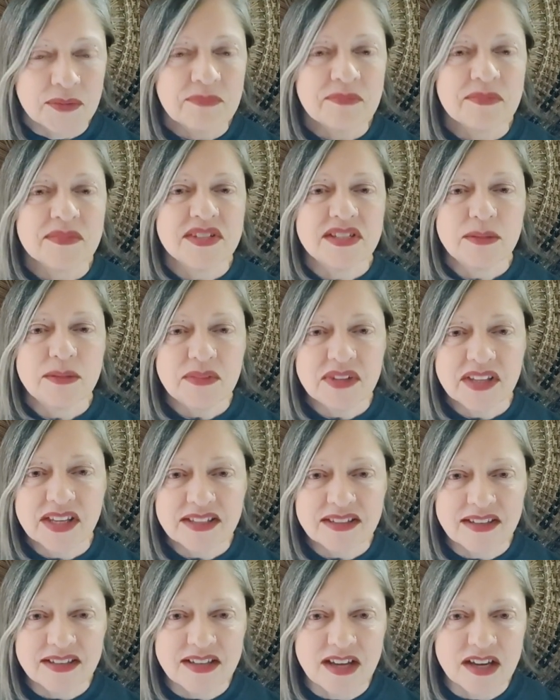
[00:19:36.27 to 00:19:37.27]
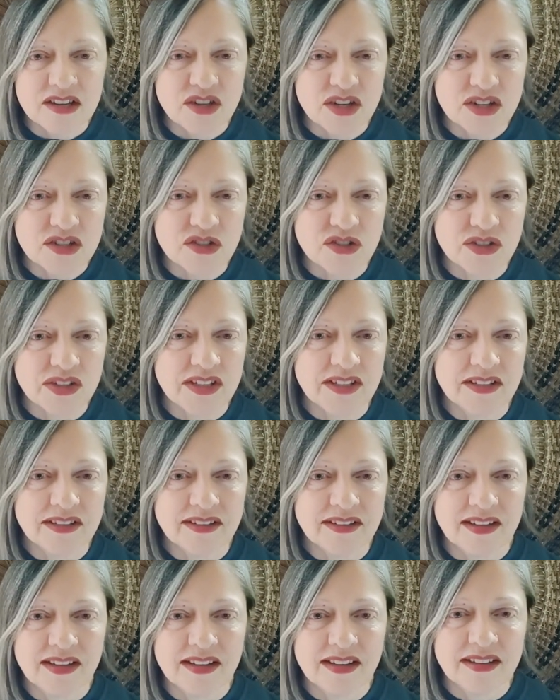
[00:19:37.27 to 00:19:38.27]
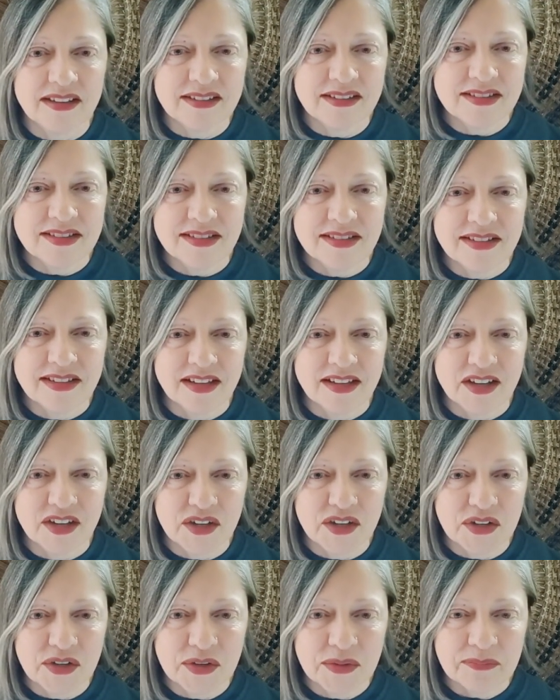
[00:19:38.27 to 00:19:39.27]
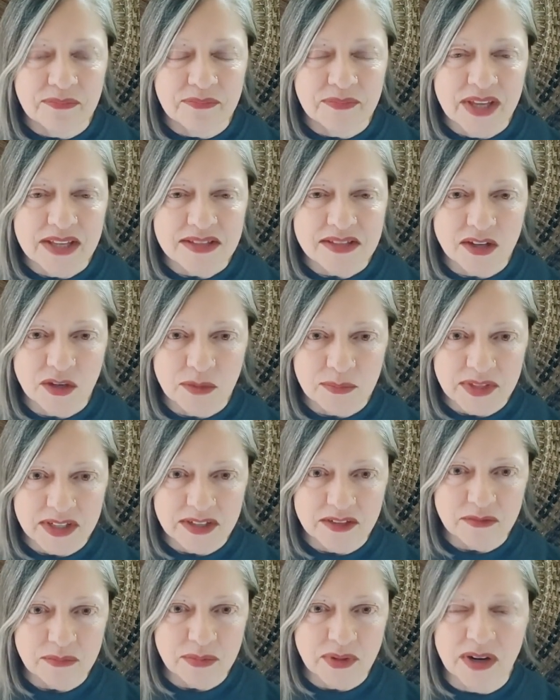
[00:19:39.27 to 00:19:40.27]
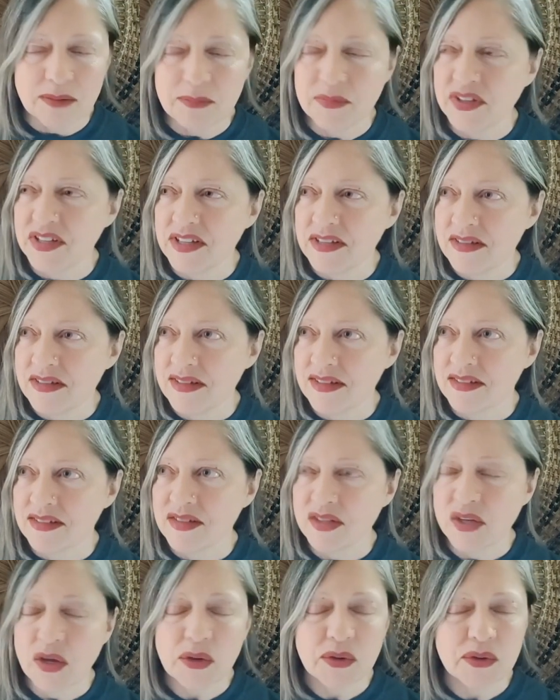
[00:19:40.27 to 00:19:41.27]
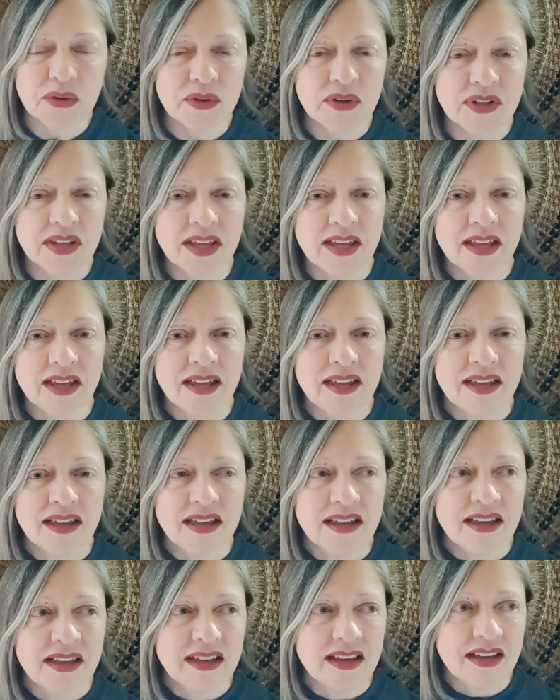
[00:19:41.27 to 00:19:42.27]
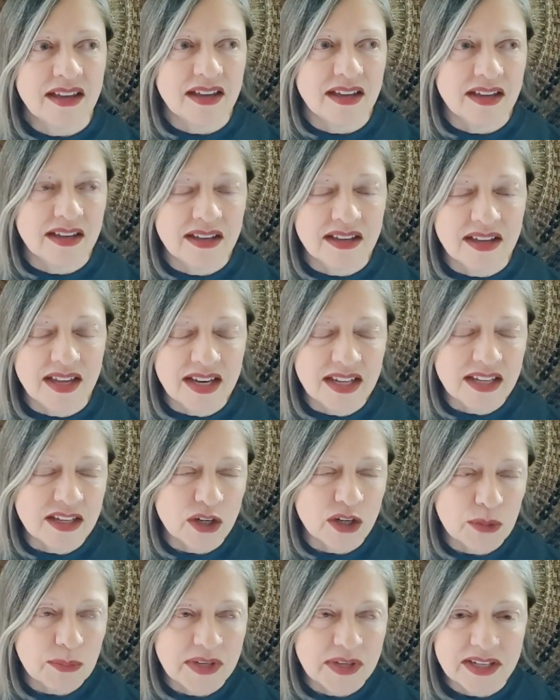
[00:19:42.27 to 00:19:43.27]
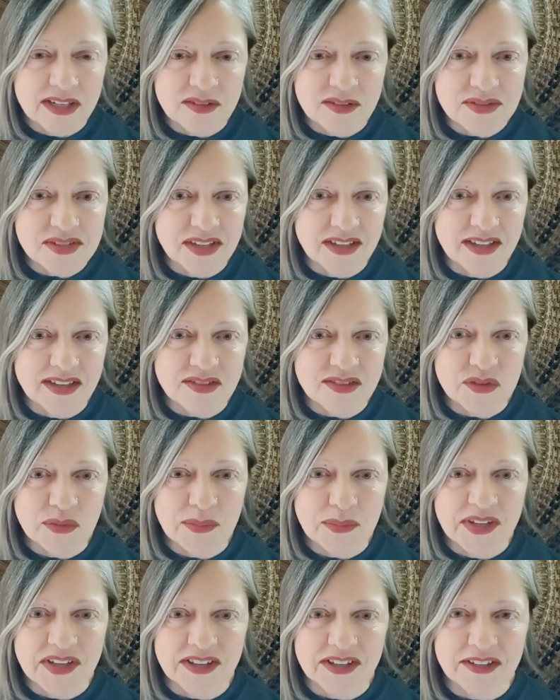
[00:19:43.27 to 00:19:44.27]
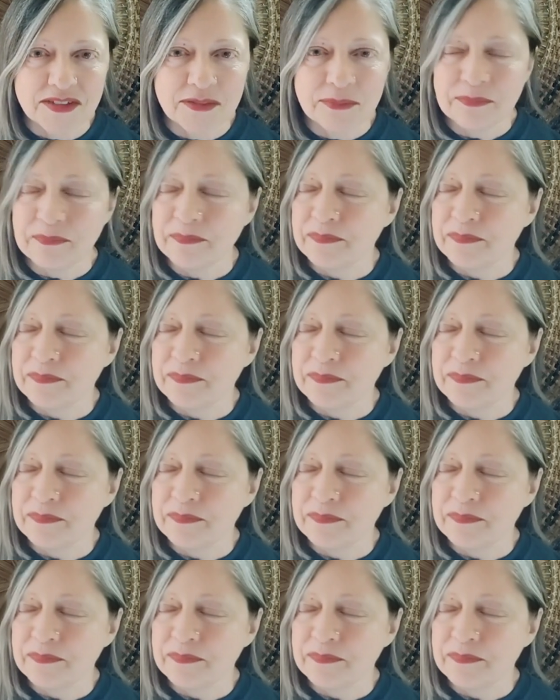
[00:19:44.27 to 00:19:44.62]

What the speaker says: stimulate the digestion and has carminative properties. So any carminatives, I guess, would be good.